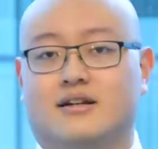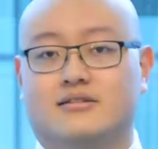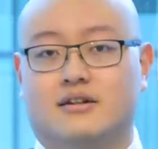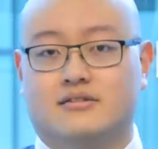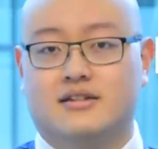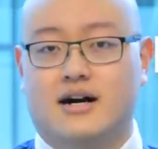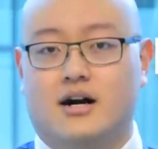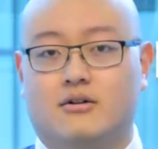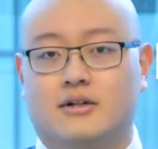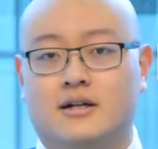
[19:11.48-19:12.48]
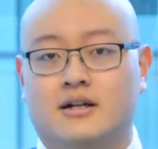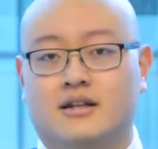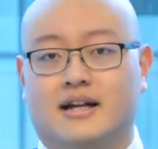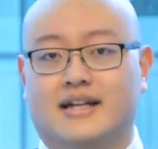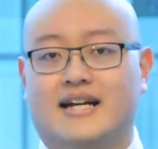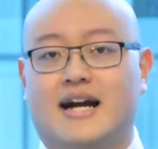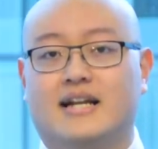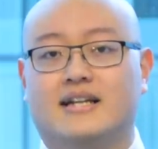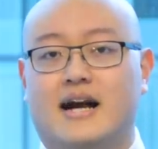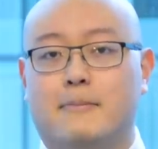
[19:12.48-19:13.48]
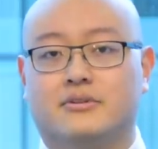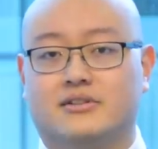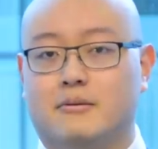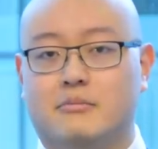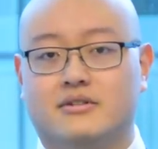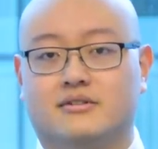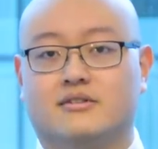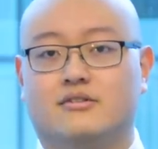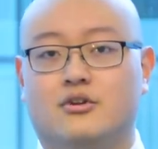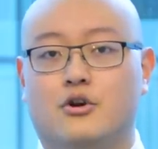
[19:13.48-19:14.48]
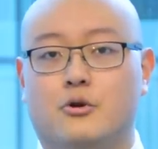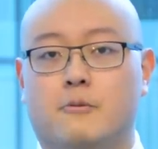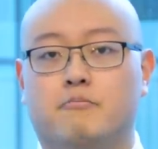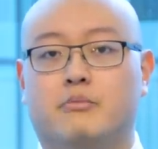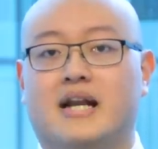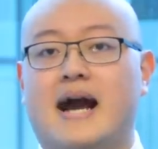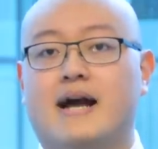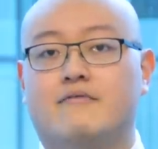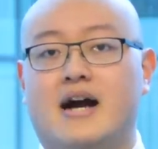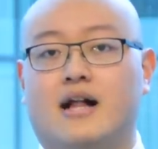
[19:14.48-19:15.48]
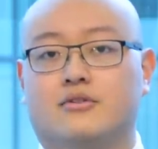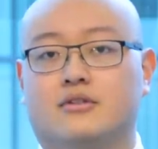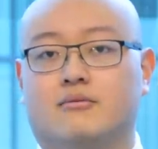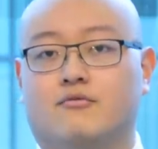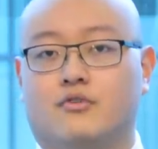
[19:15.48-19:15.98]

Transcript: sell, sell, sell, like ninety-nine percent of businesses do, but add value to them